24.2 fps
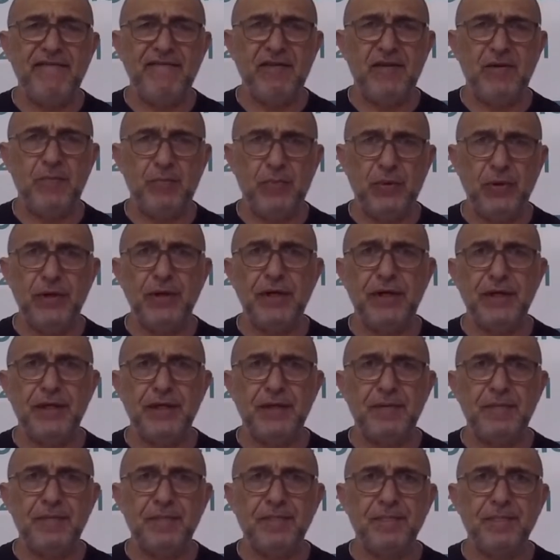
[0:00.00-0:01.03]
to put
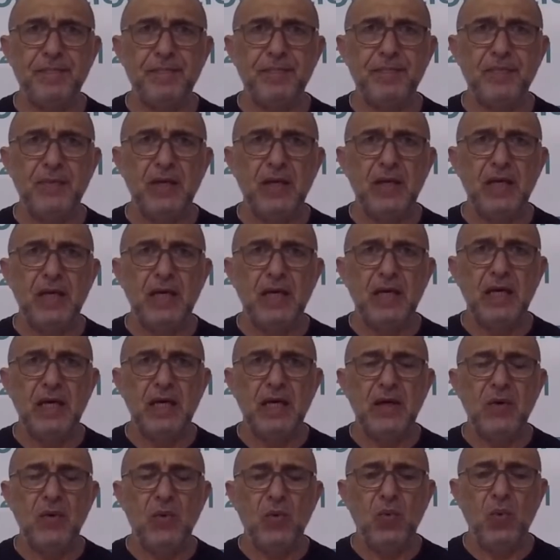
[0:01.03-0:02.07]

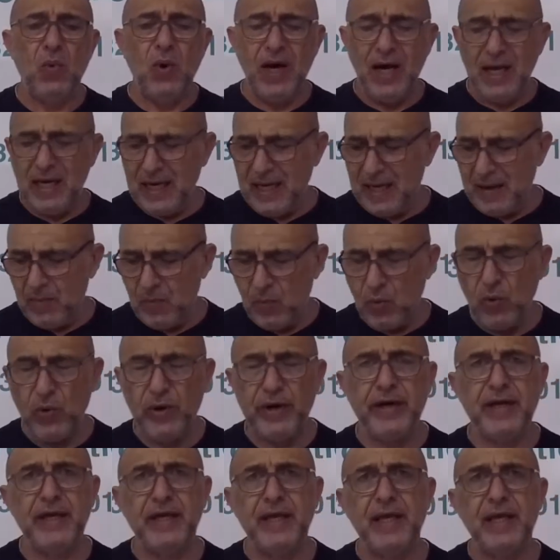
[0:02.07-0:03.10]
while I'm
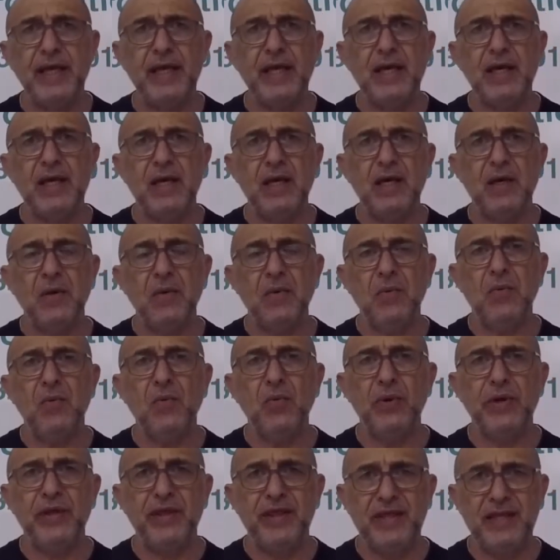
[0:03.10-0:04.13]
working
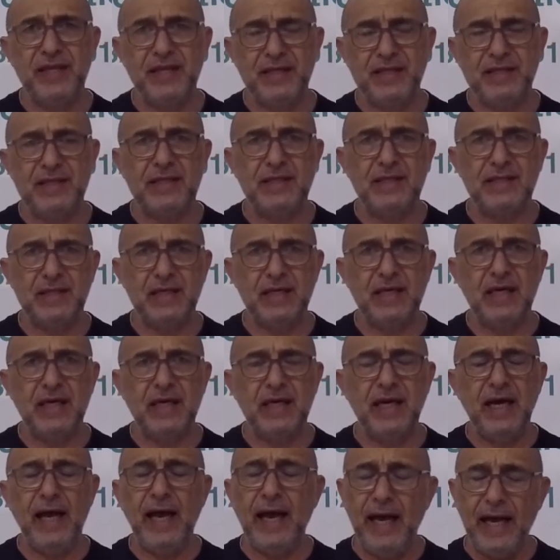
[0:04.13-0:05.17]
with this
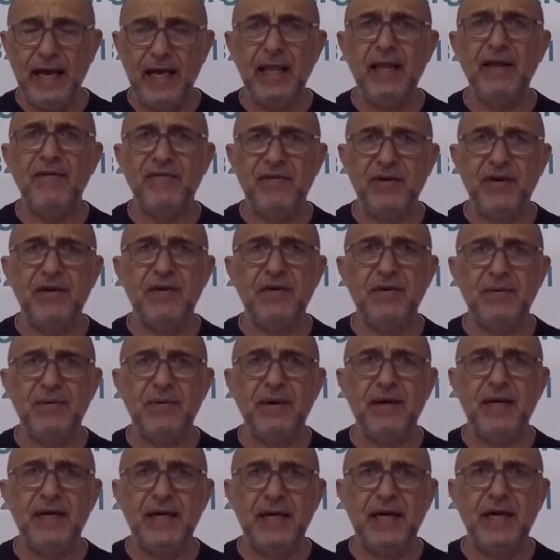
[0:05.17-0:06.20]
elevator
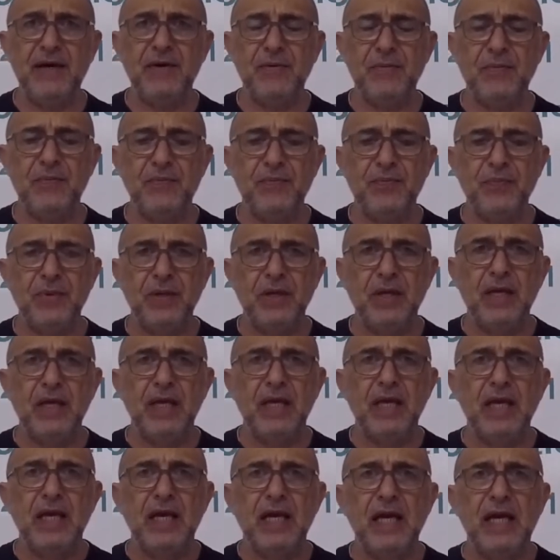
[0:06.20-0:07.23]
right now,
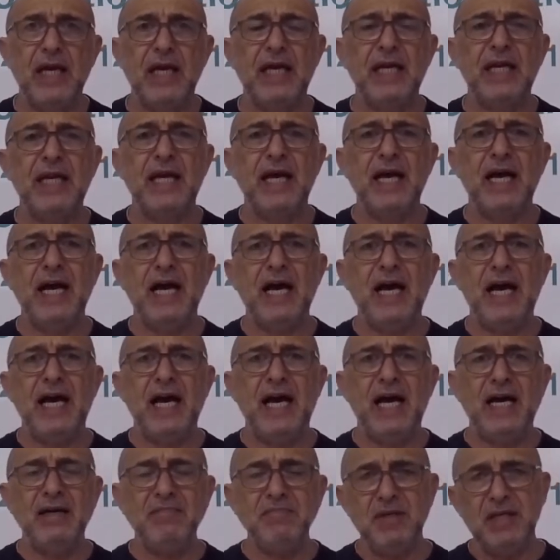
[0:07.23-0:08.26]
and
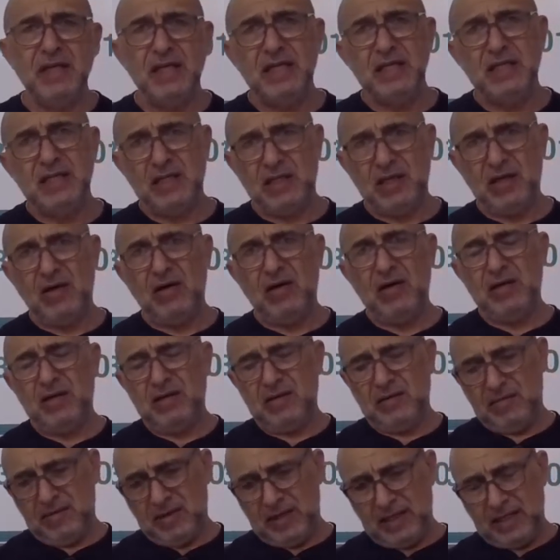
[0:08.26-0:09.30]
I'm gonna start
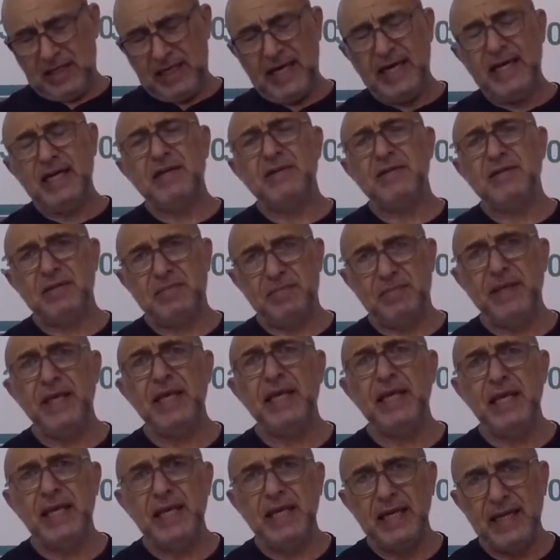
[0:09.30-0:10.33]
kind of
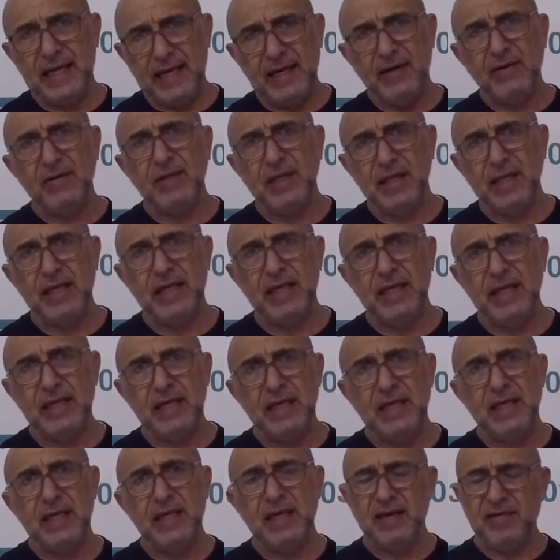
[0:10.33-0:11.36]
speaking loudly
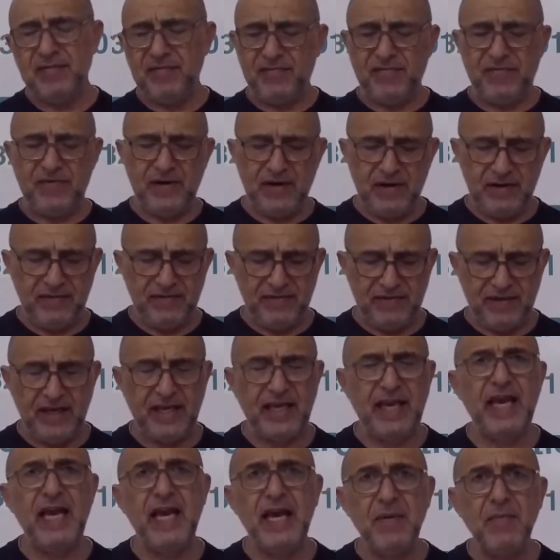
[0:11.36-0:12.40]
in front of the
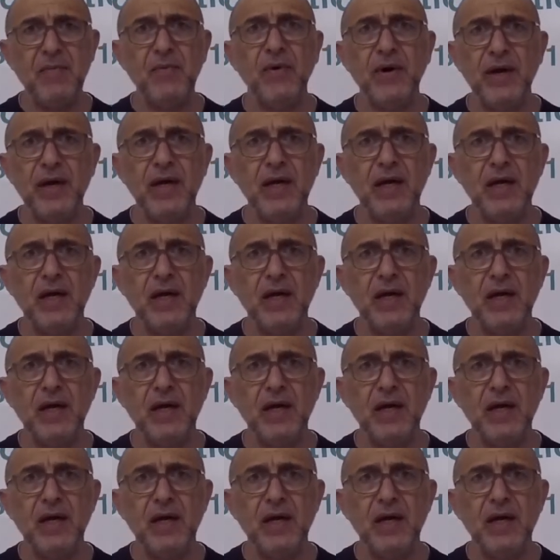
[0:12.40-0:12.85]
camera